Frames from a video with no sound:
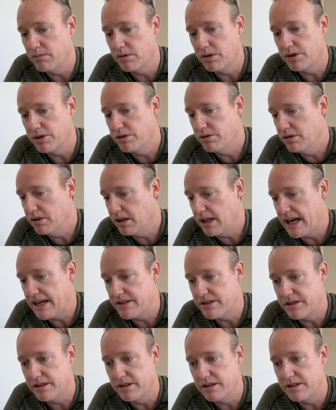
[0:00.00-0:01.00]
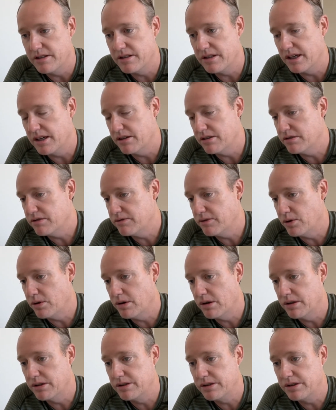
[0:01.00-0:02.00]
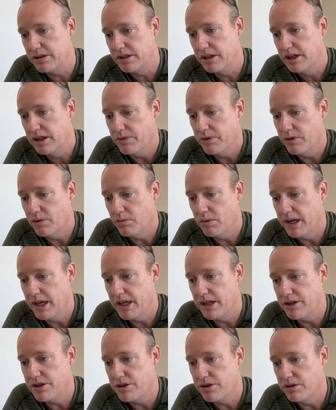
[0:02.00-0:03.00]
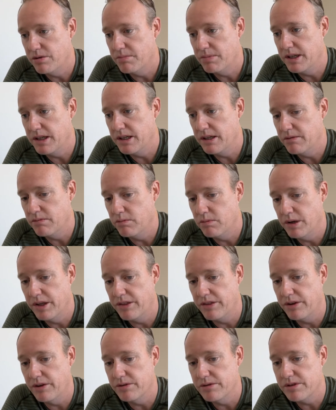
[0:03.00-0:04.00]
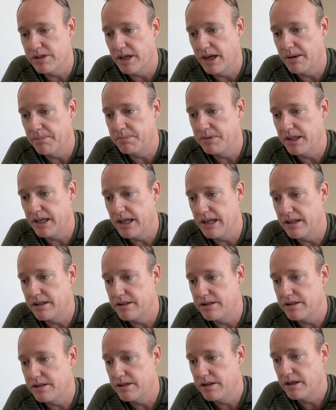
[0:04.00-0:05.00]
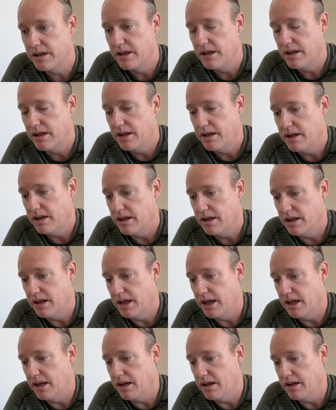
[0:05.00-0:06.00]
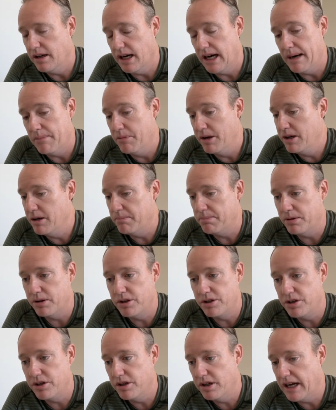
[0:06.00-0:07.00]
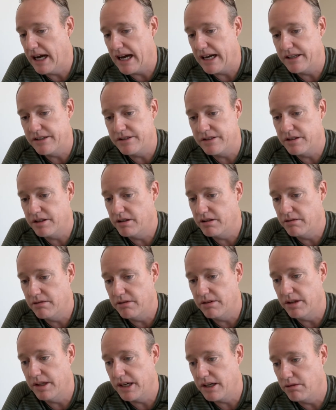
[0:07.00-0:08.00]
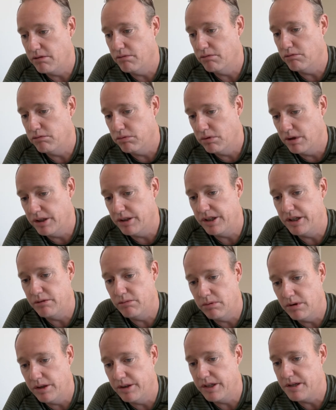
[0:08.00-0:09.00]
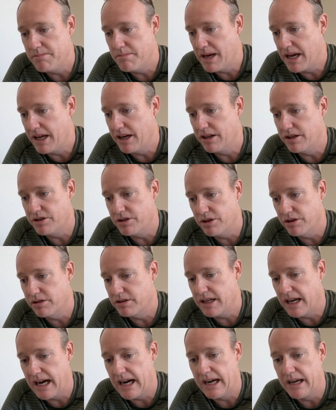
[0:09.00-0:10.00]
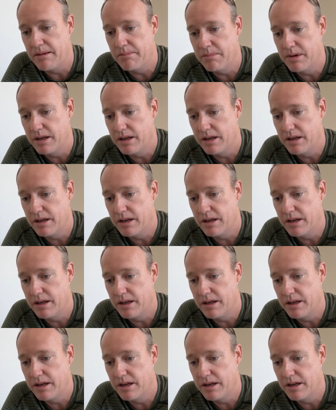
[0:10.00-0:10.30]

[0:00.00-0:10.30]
We're utilizing the Salesforce the way it should be with those updates. And I'm gonna push you guys to like really manage your time.